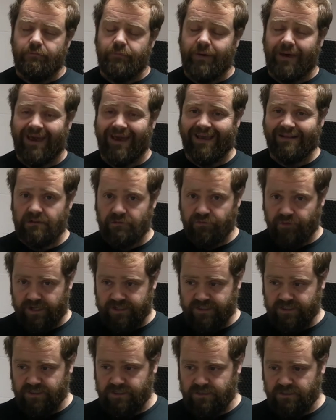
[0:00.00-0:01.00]
pedal
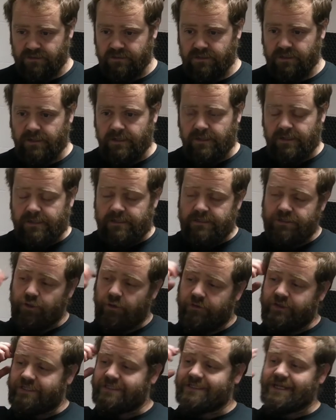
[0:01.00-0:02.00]
register. So
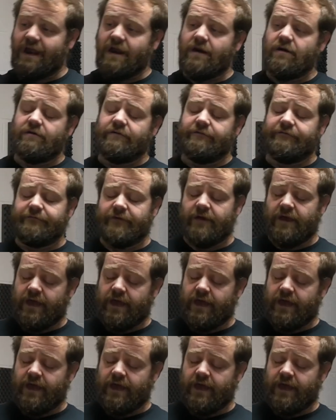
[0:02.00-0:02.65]
at the start of